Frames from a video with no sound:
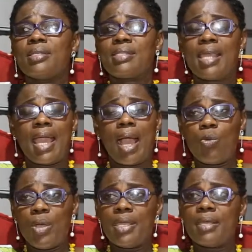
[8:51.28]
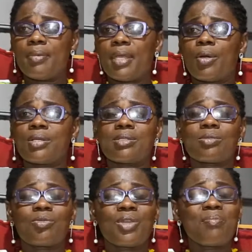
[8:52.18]
stay away, because
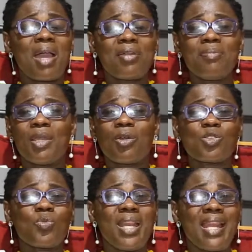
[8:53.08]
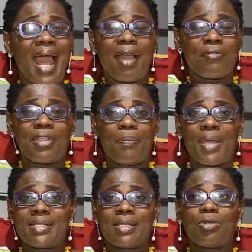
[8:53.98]
we marry because we love the
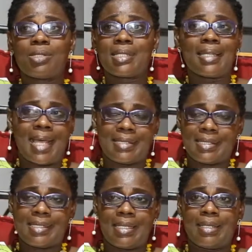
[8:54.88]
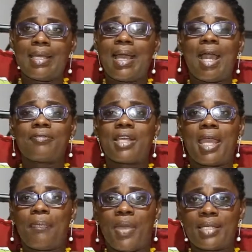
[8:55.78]
person, not lasting after
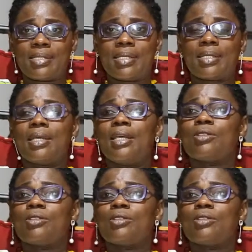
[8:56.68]
a person.